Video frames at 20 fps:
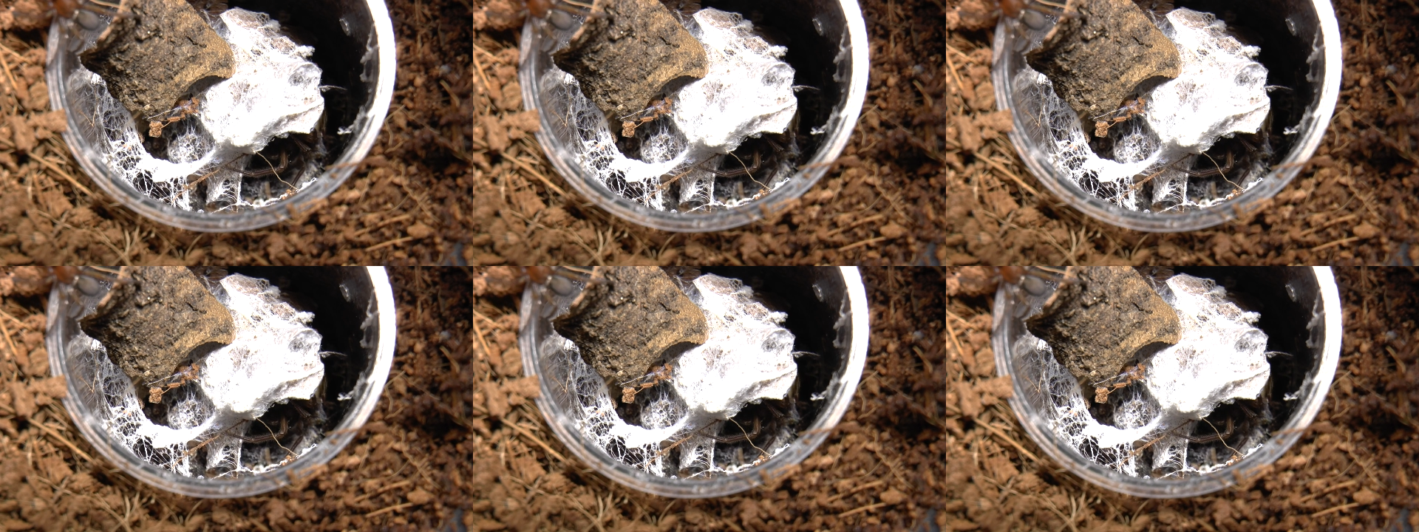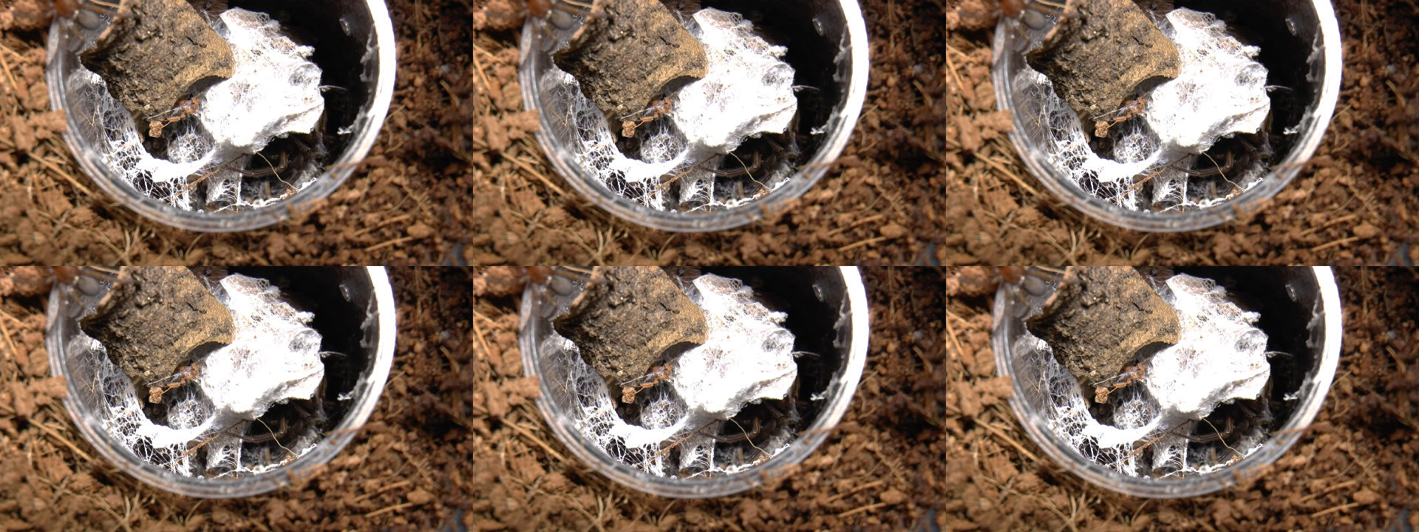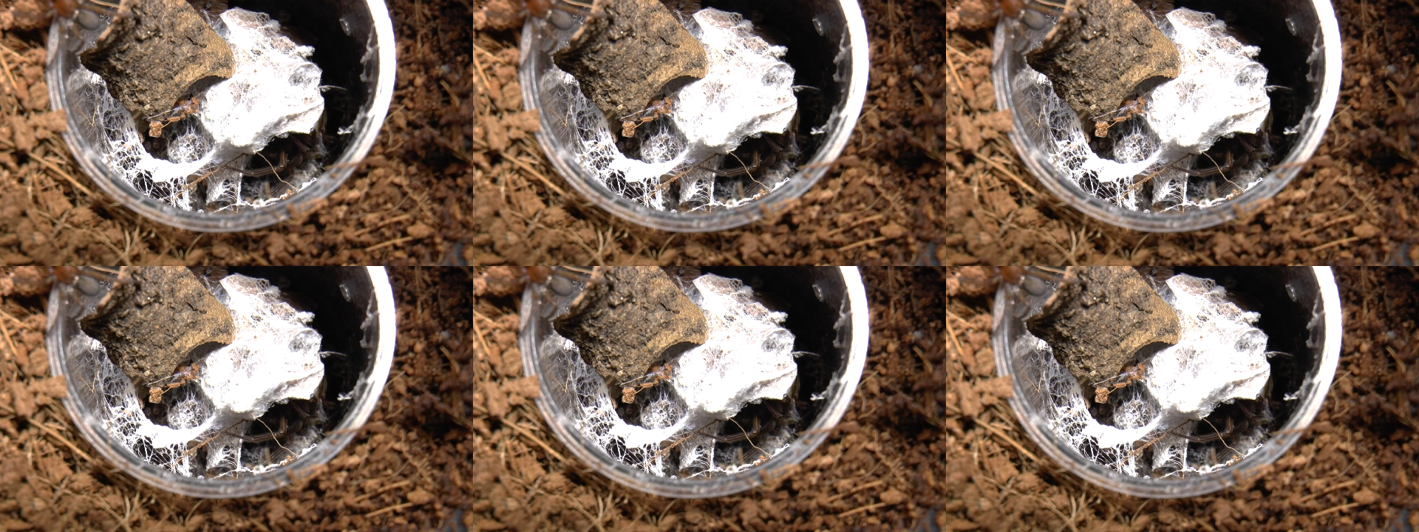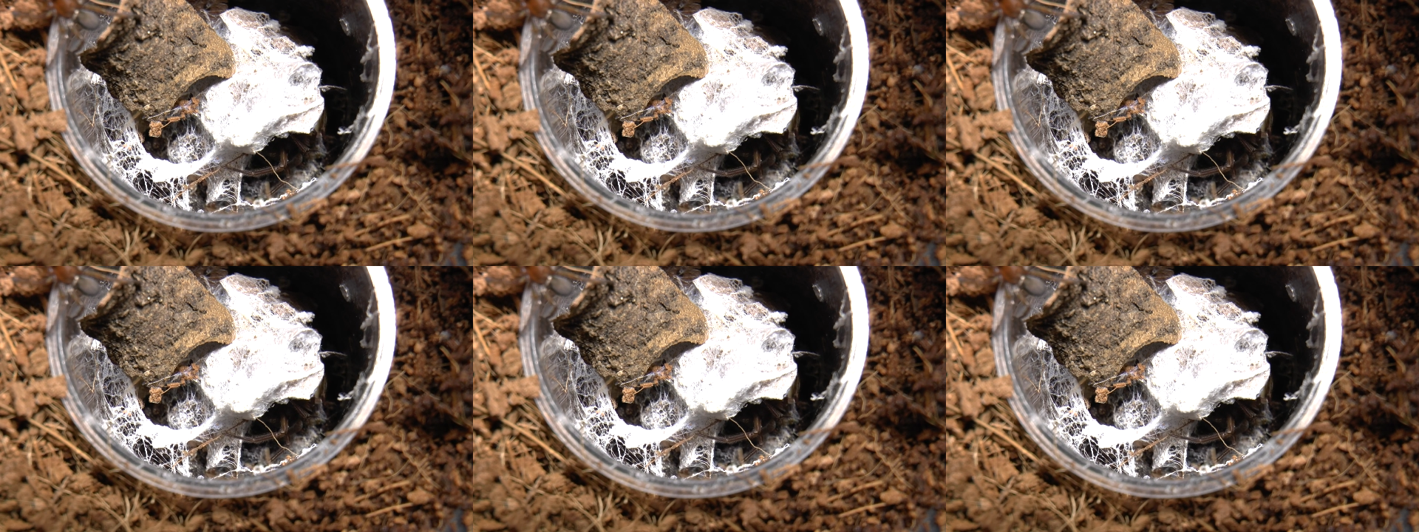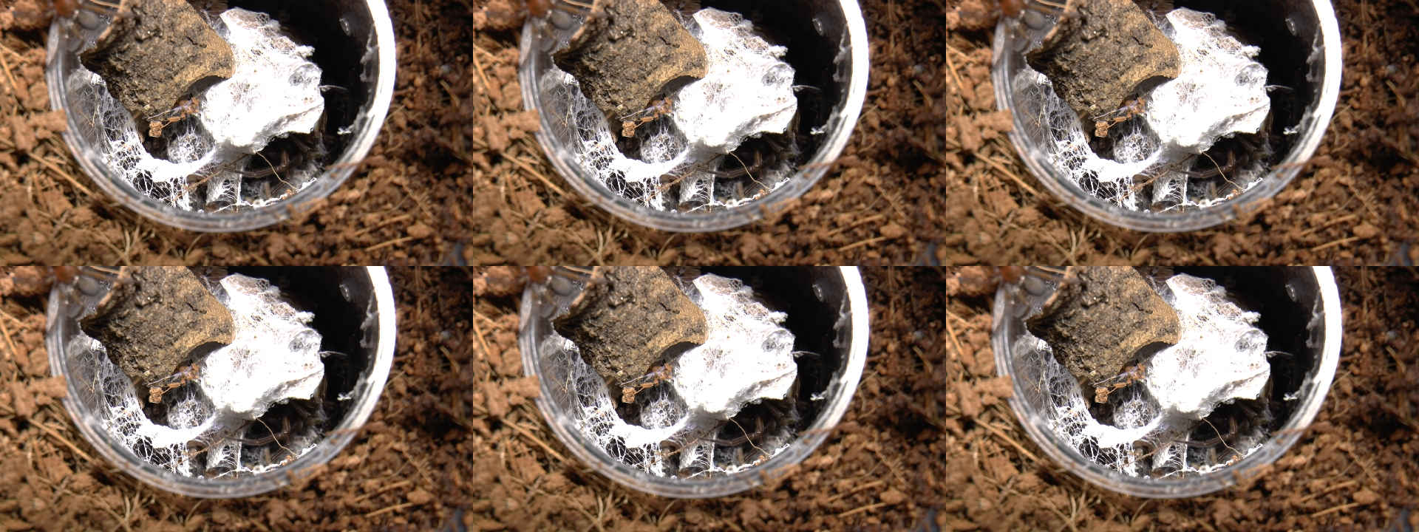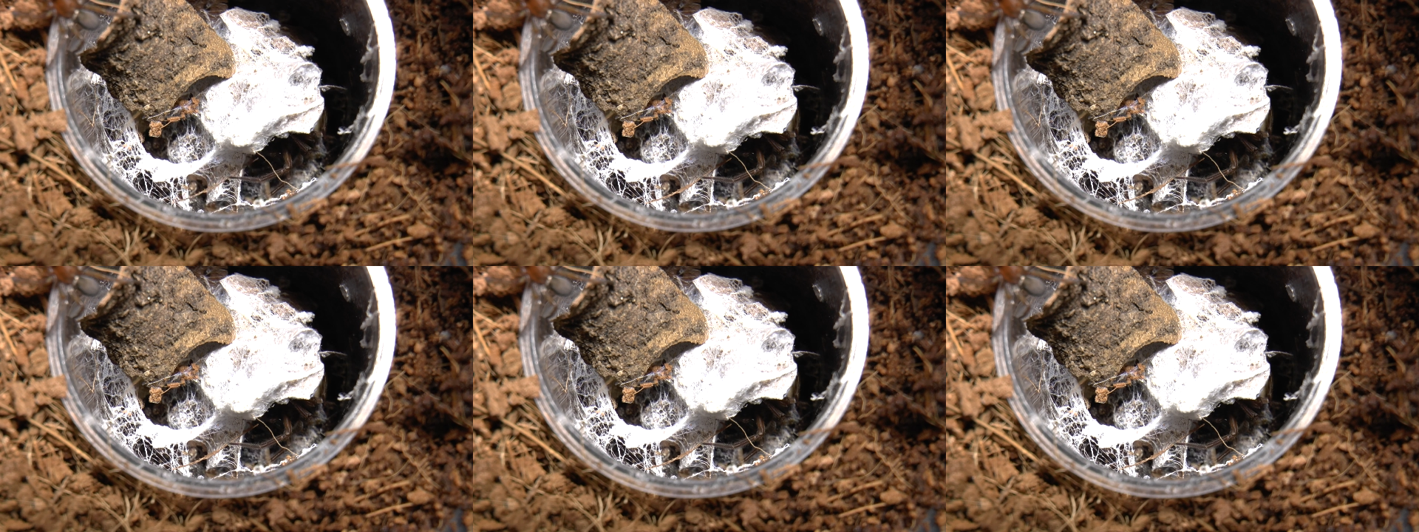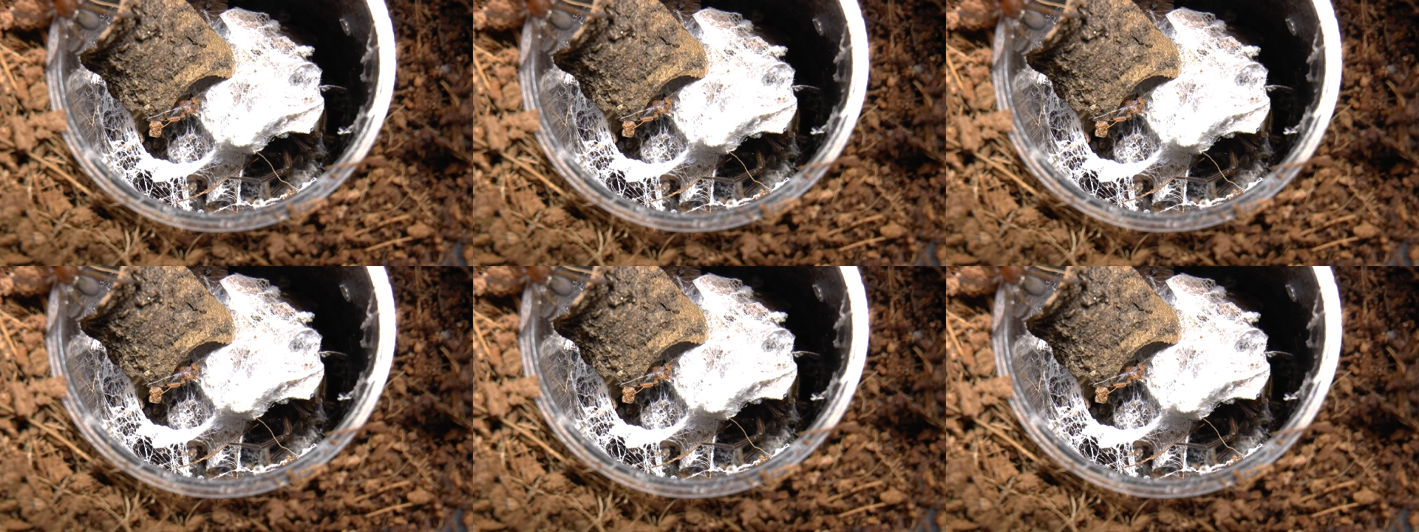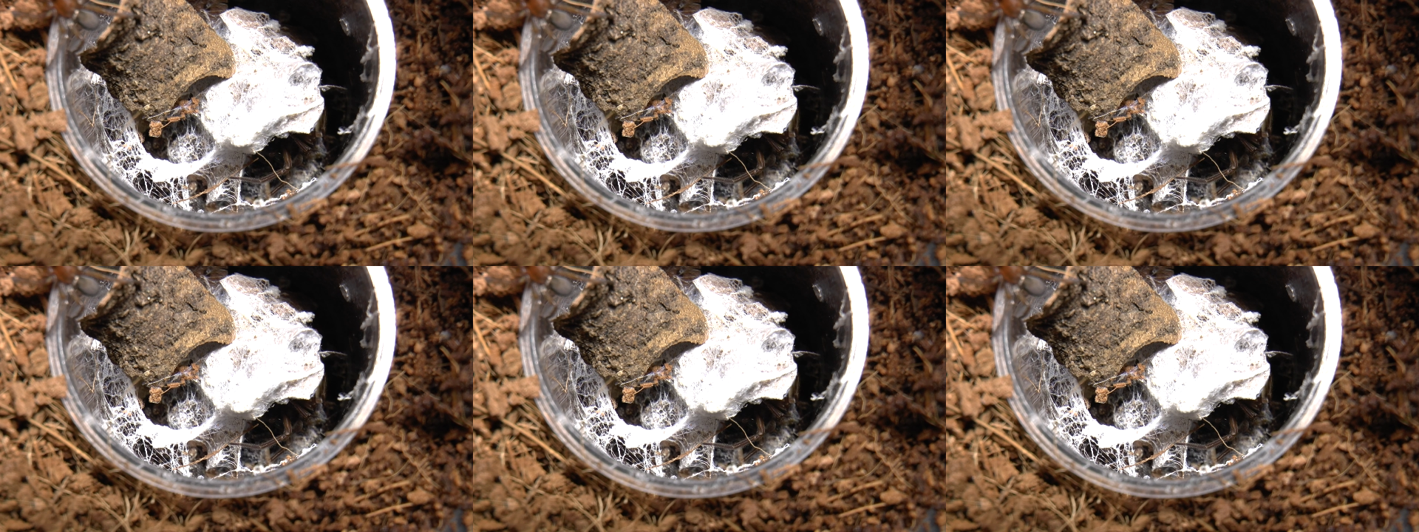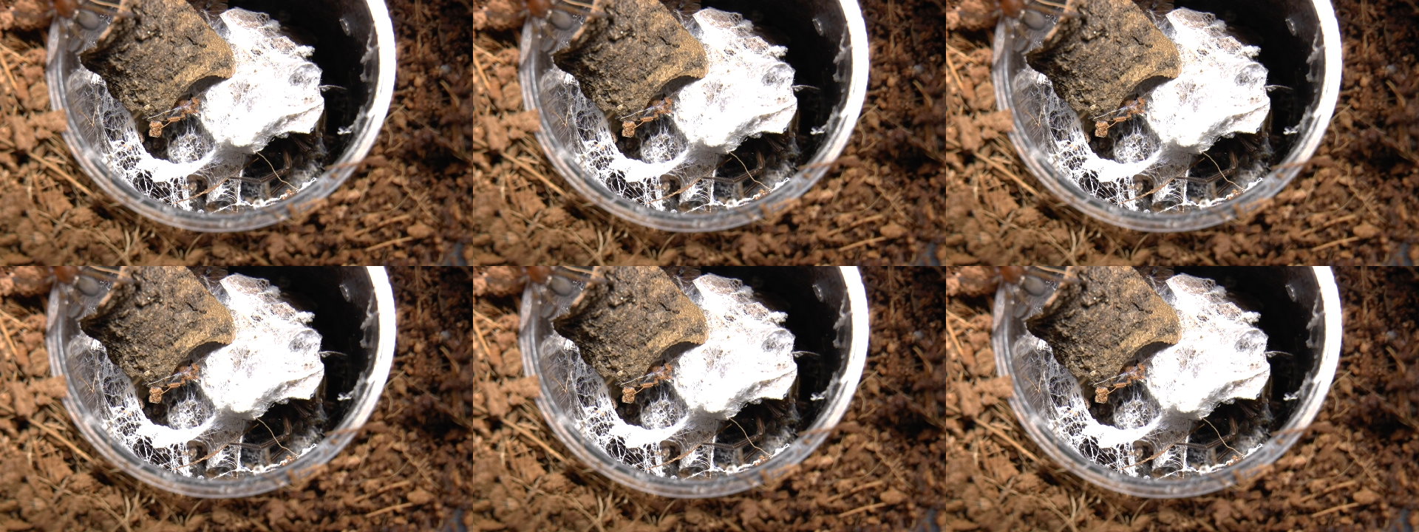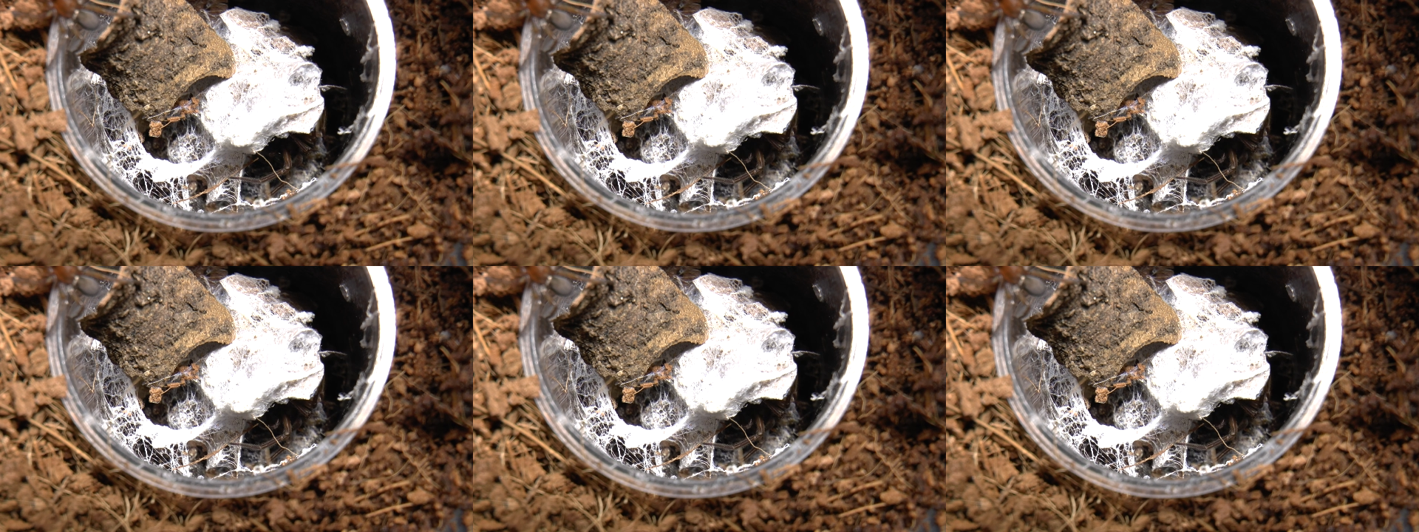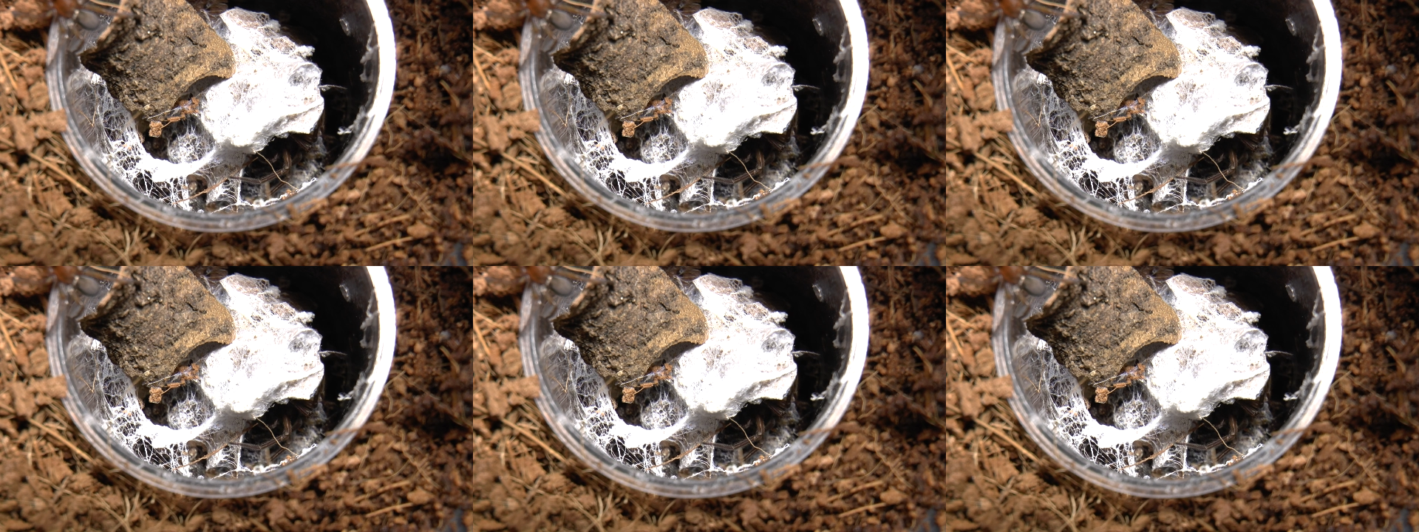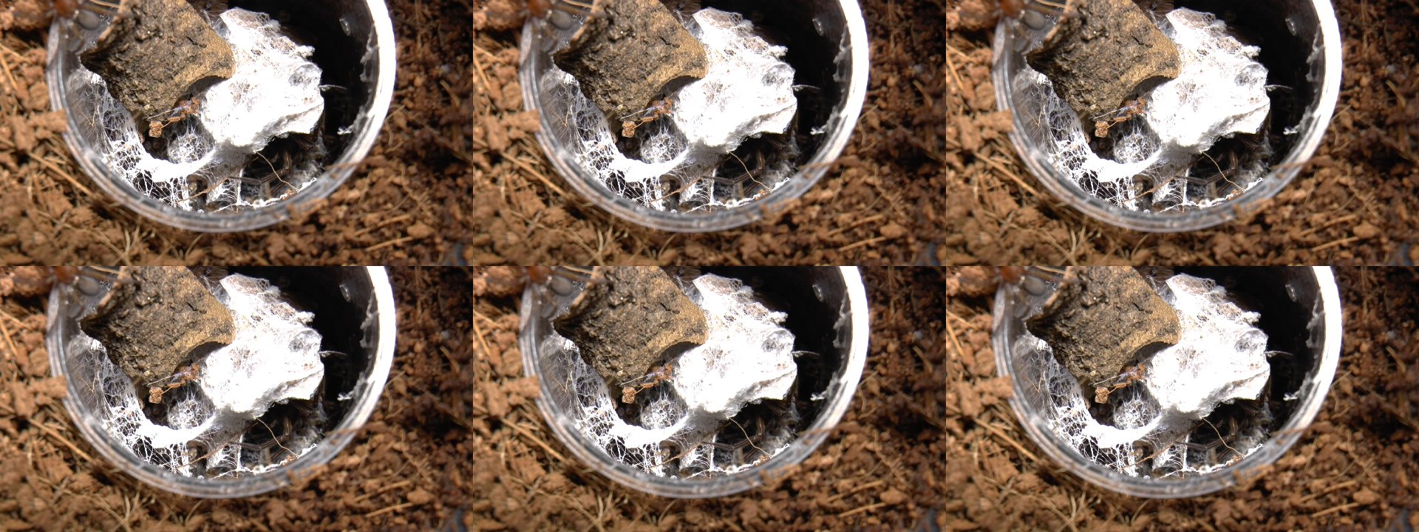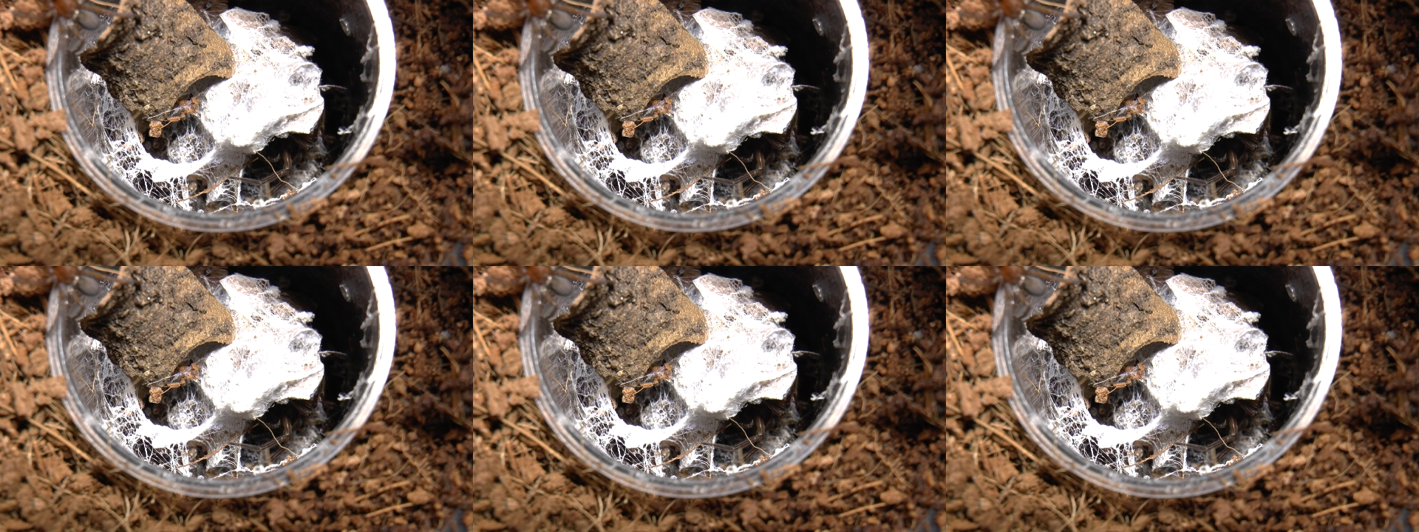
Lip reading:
Nobody's mouth can be seen.